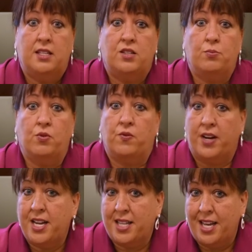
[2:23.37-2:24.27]
to
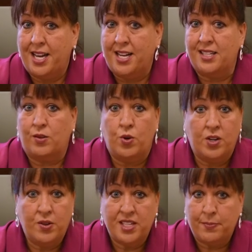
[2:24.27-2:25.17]
provide that as
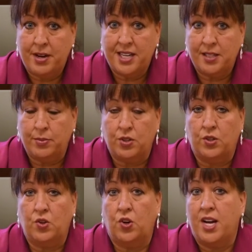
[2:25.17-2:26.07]
quickly as
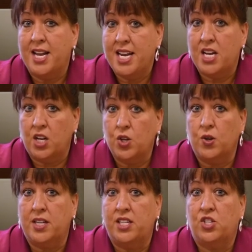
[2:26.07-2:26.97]
possible or any
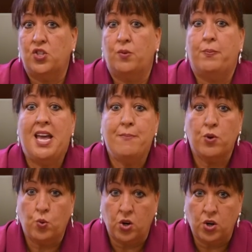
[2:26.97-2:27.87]
other additional
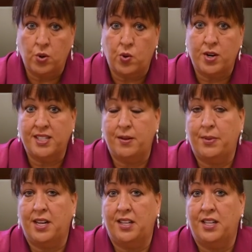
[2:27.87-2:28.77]
paperwork requested
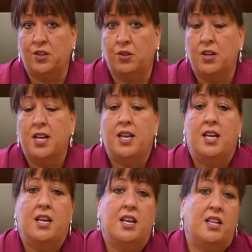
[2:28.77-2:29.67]
by the lender.
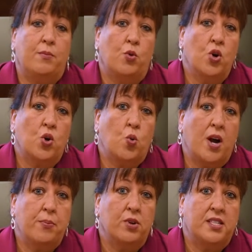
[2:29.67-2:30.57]
And the more
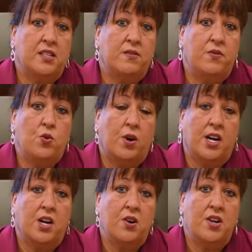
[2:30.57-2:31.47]
cooperative you
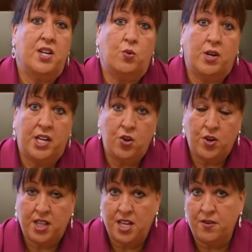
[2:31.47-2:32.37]
are and the quicker you
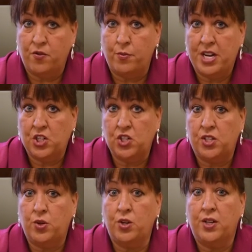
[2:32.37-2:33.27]
get the information
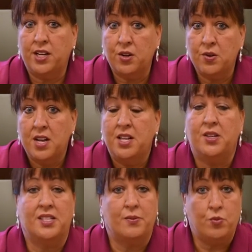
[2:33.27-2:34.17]
to your lender,
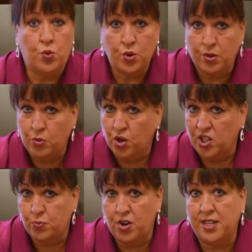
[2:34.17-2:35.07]
the smoother the
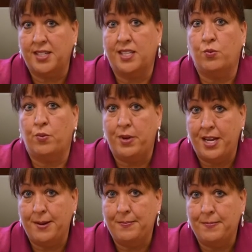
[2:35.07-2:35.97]
mortgage process will
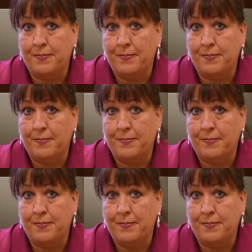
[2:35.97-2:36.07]
be.